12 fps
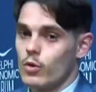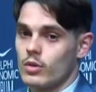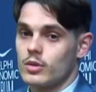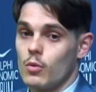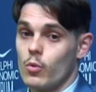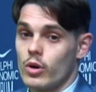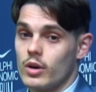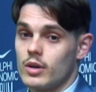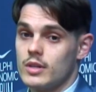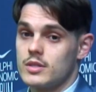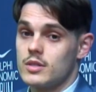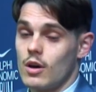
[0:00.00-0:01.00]
war,
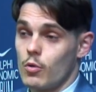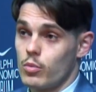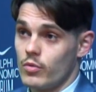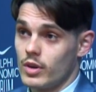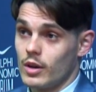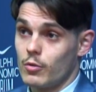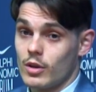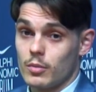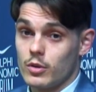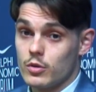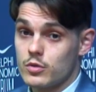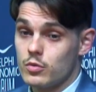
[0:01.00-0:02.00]
is now proving incredibly
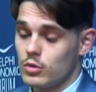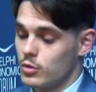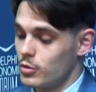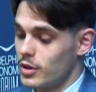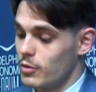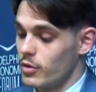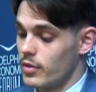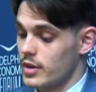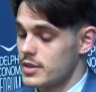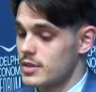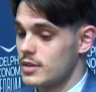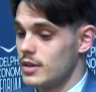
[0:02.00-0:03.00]
useful due to the
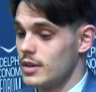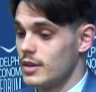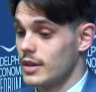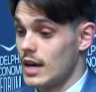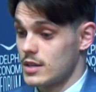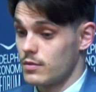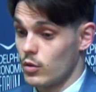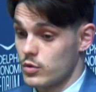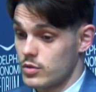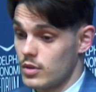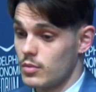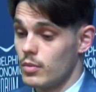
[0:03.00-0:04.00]
reverse gas
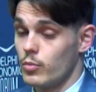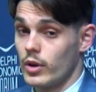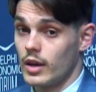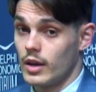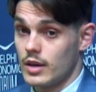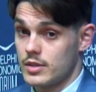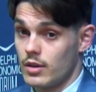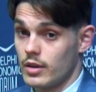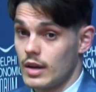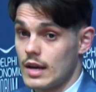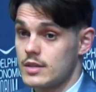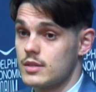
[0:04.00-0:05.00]
flows bringing in Azeri
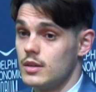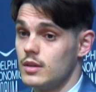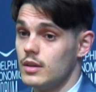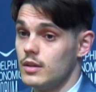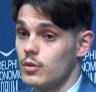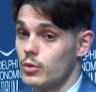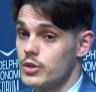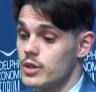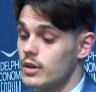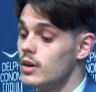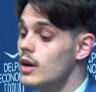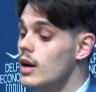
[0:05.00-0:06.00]
gas in the region.
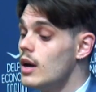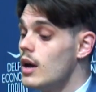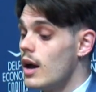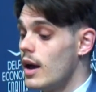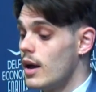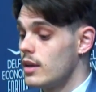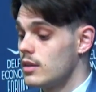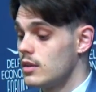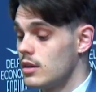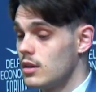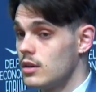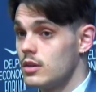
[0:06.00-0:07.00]
And
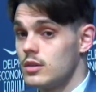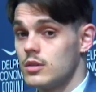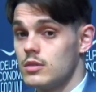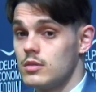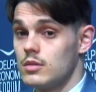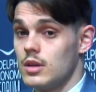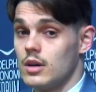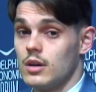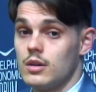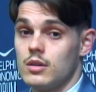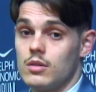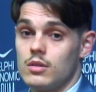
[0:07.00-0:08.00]
the
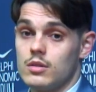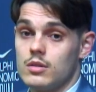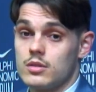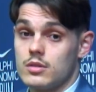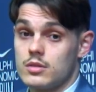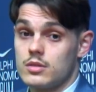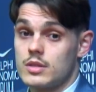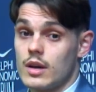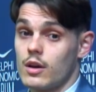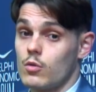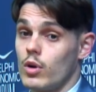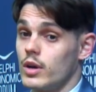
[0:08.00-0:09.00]
second
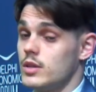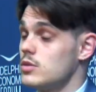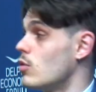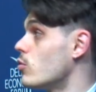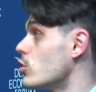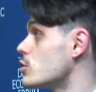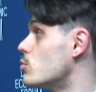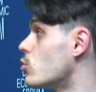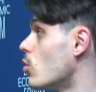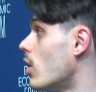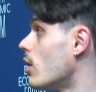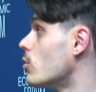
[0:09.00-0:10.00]
one is, of course,
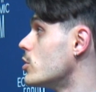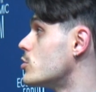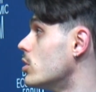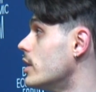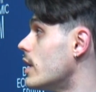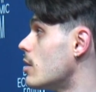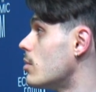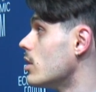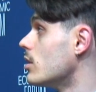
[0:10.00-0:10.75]
BRUA, which will enable